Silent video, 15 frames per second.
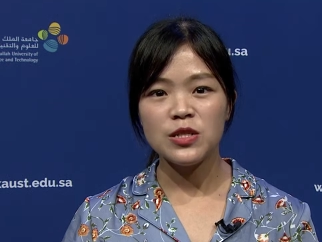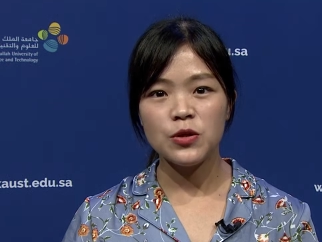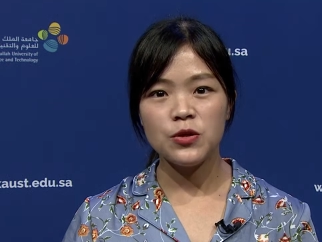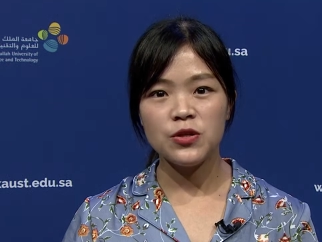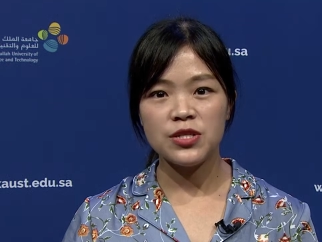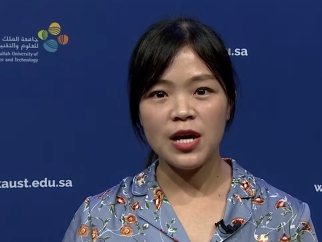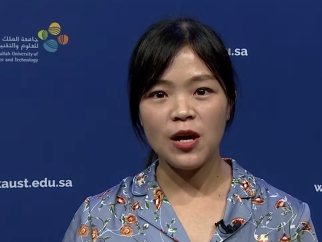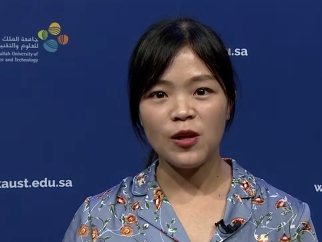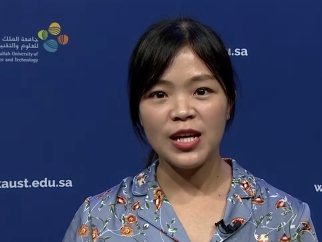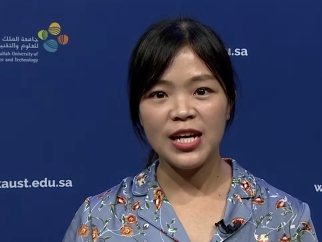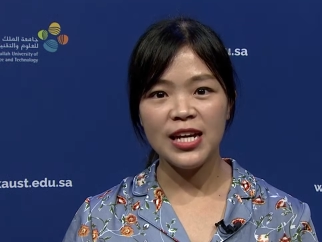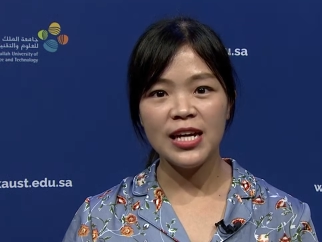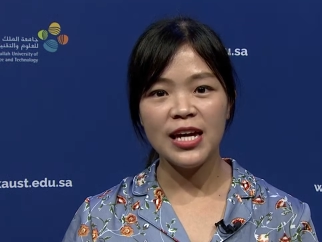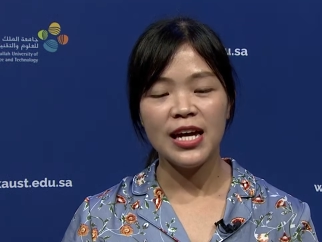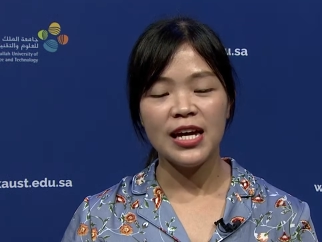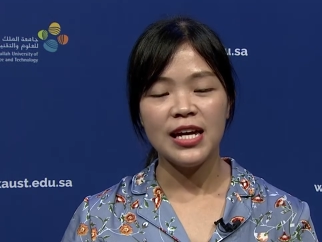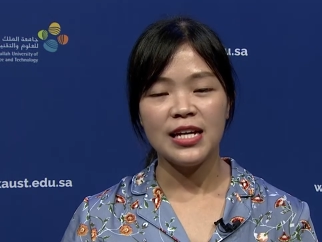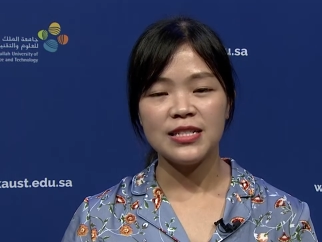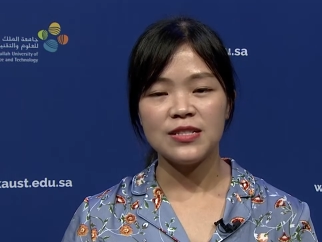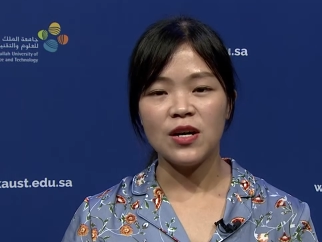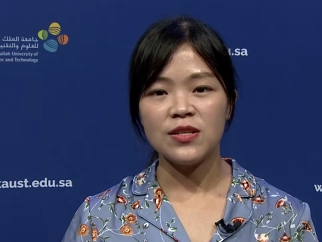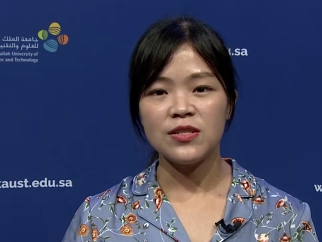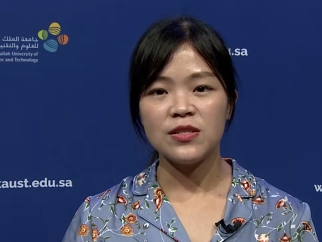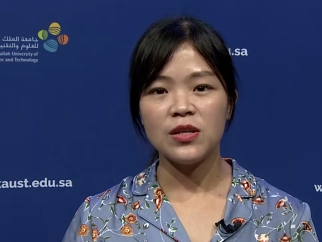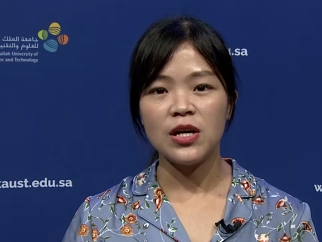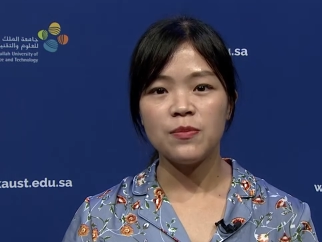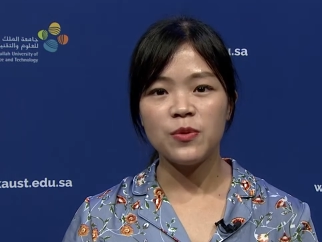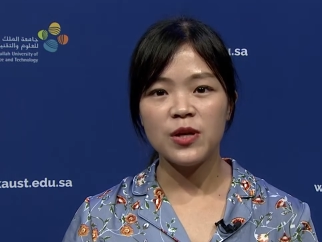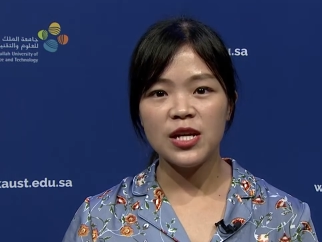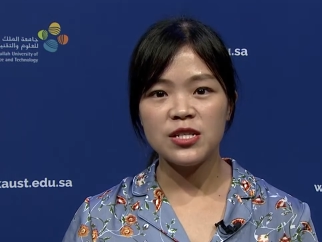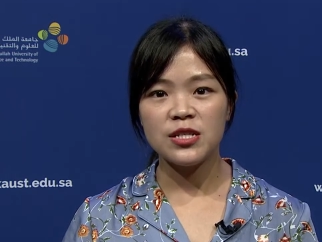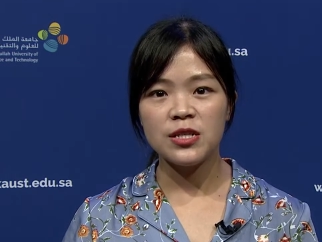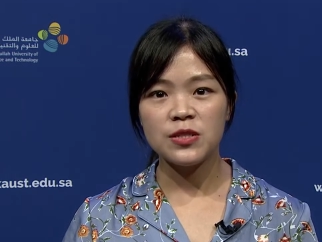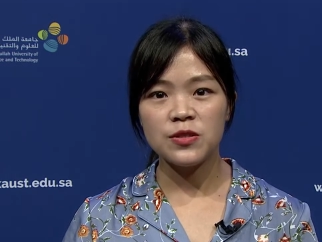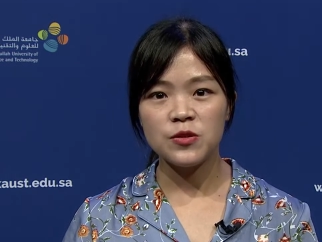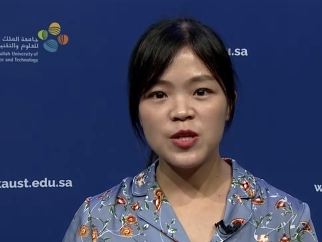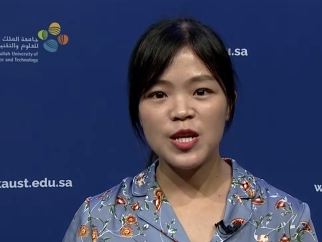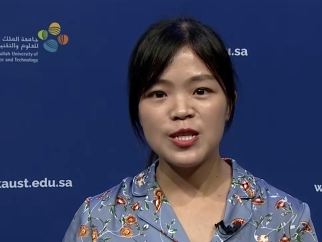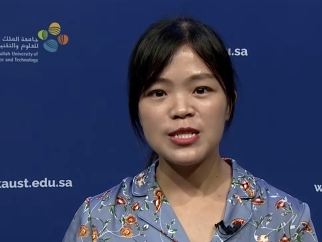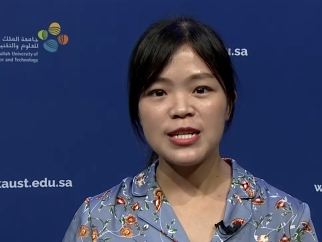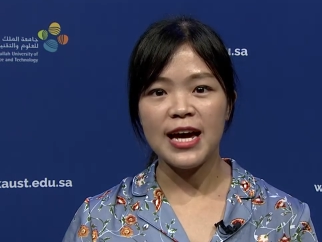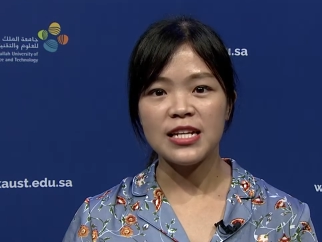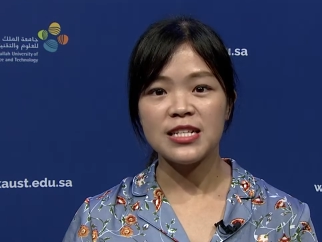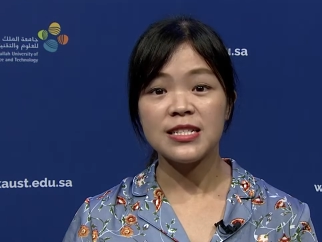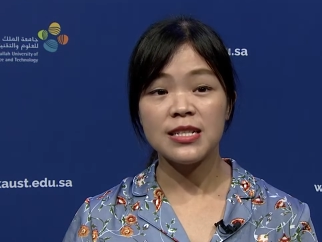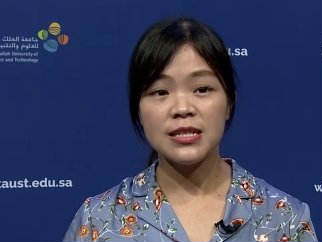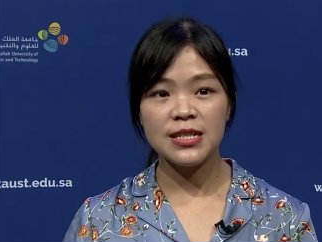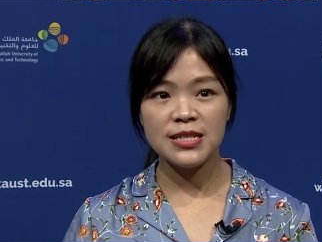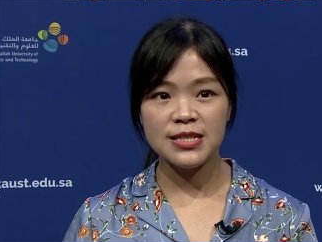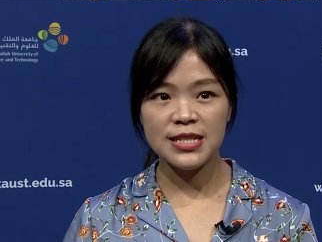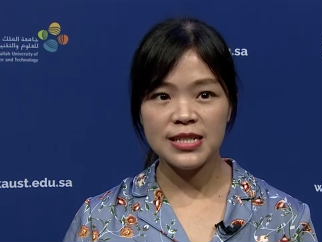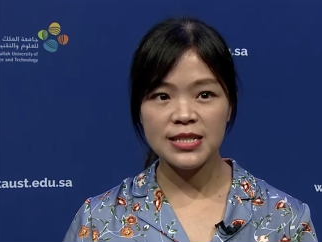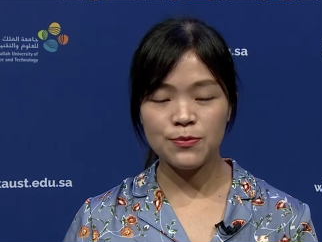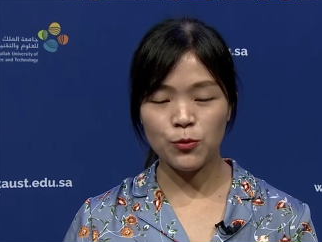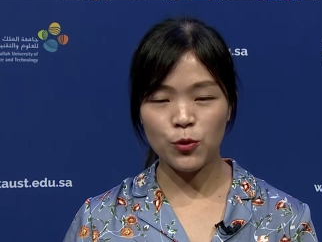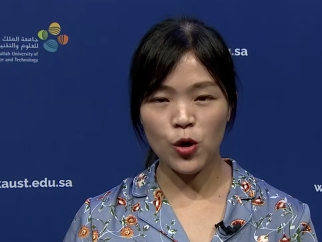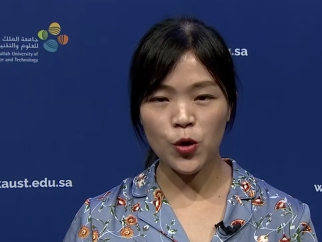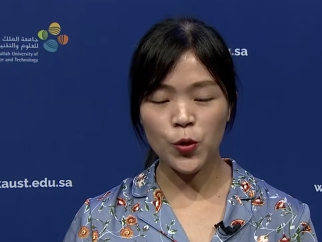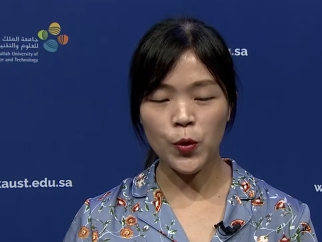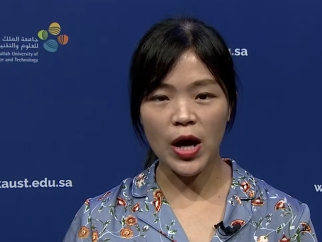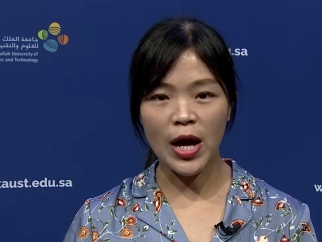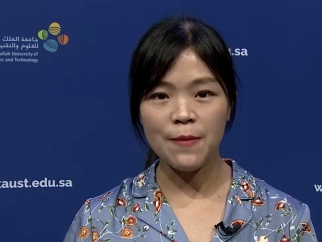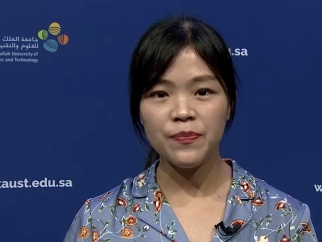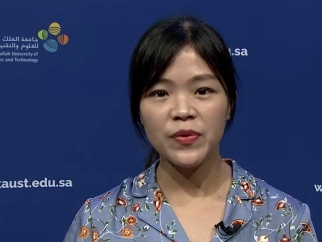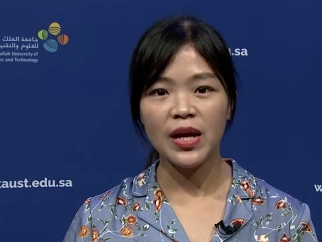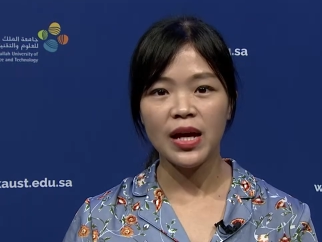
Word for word: Yu Li is also a PhD student at statistics program,